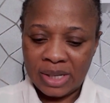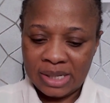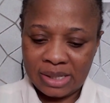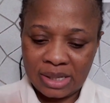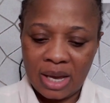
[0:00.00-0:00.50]

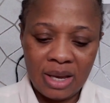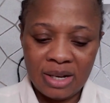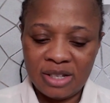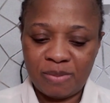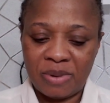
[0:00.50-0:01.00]
Stay
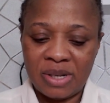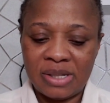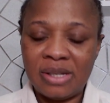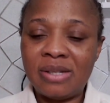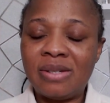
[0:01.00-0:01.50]
in his
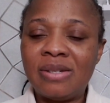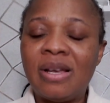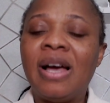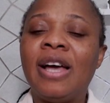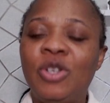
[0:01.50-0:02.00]
presence,
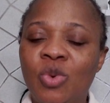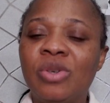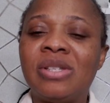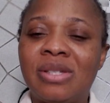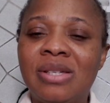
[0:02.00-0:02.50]
and you will
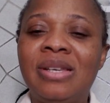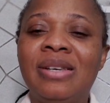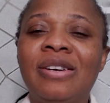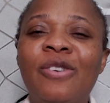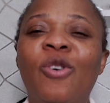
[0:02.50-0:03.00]
see
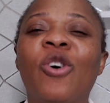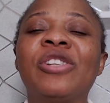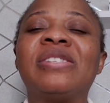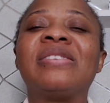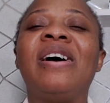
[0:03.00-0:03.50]

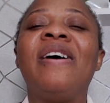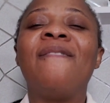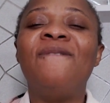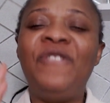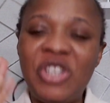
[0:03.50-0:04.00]
God's
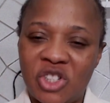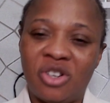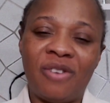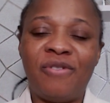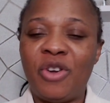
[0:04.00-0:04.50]
vision
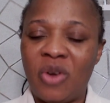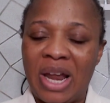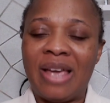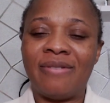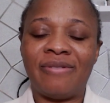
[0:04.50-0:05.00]
for your life.
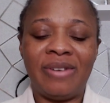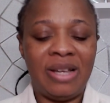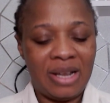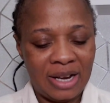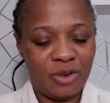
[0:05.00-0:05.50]

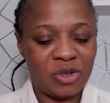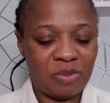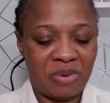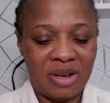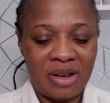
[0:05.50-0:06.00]
Let us
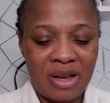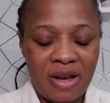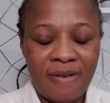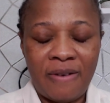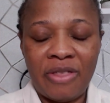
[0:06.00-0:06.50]
pray.
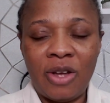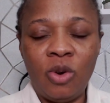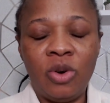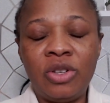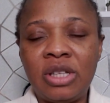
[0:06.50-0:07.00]
Father,
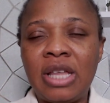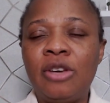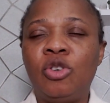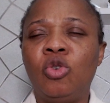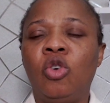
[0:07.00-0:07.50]
Lord,
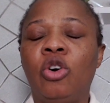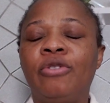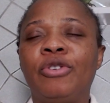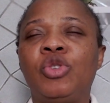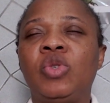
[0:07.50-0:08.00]
thank you, Lord,
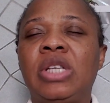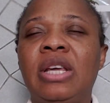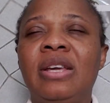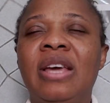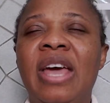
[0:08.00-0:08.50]
for today.